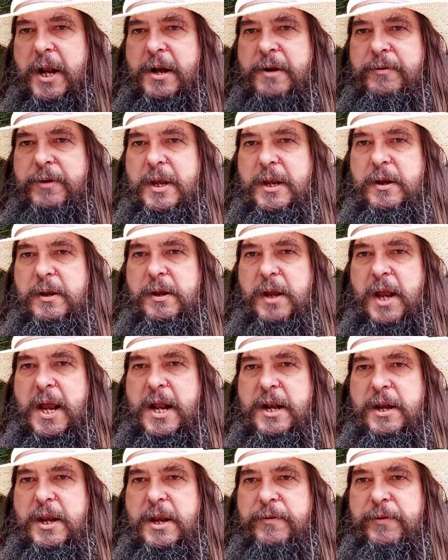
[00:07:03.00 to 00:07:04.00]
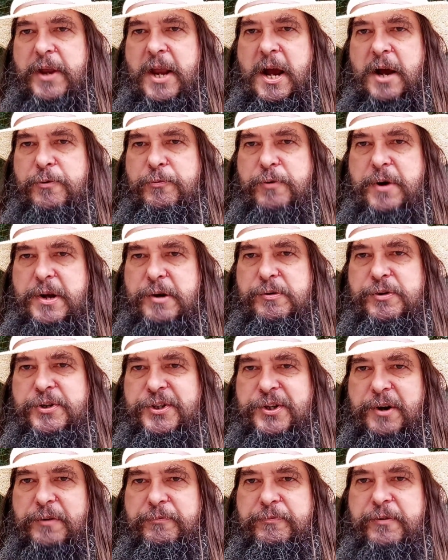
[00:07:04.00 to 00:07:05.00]
any of the Arduino
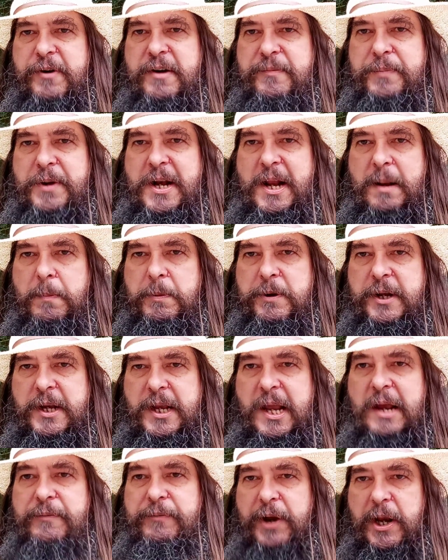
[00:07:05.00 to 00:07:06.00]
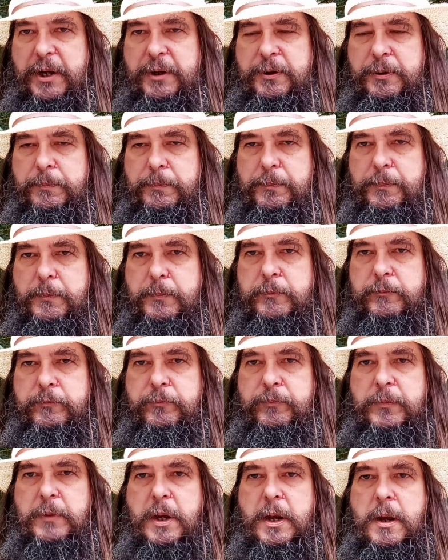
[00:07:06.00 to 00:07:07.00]
software I've been able to give it.
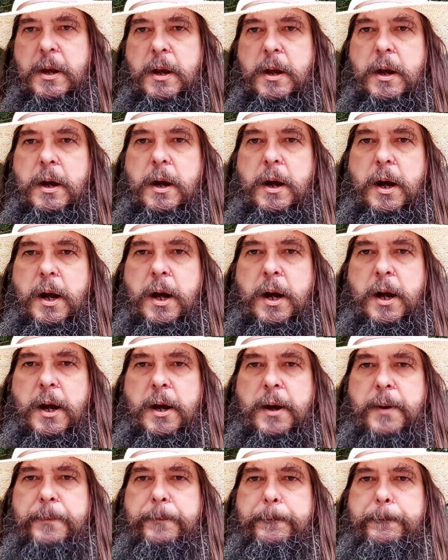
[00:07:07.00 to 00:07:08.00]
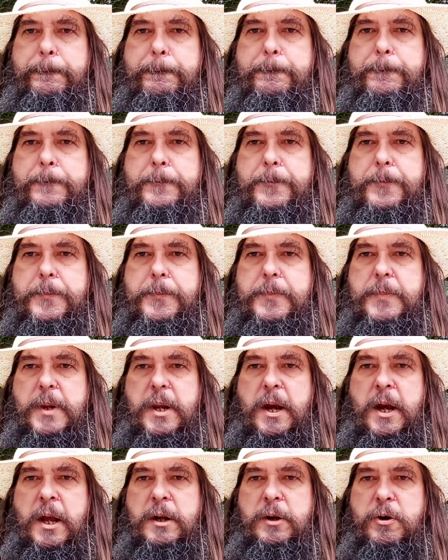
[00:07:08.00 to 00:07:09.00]

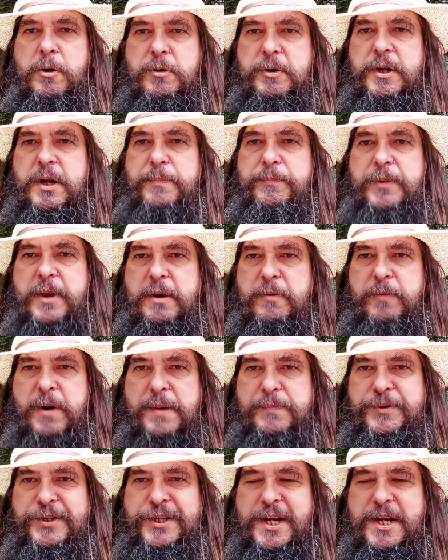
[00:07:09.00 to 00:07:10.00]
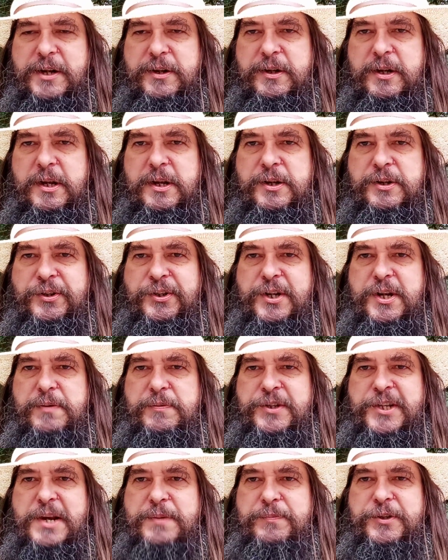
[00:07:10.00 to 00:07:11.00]
I looked up their website, and there
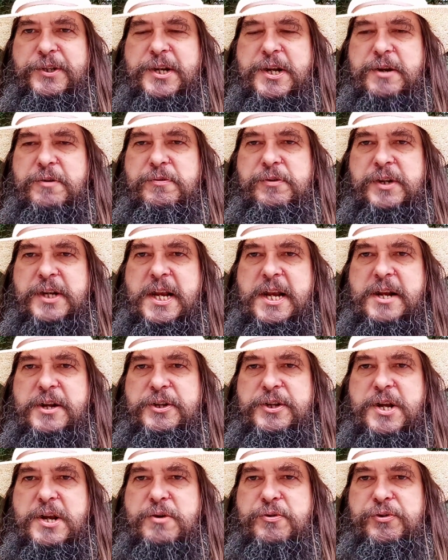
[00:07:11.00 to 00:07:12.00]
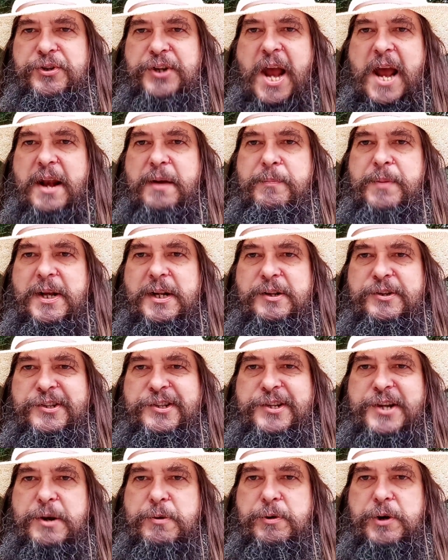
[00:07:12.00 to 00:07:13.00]
seems to need to use Atmel
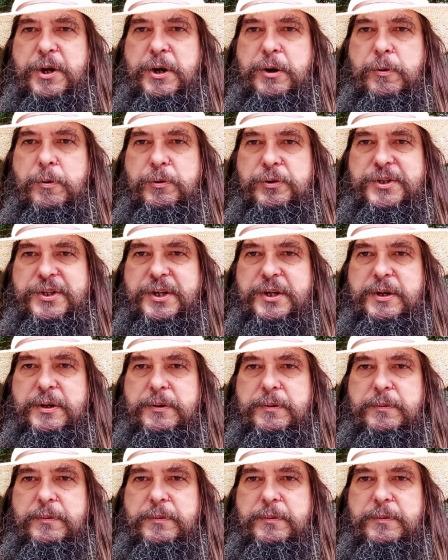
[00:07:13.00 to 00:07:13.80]
Studios.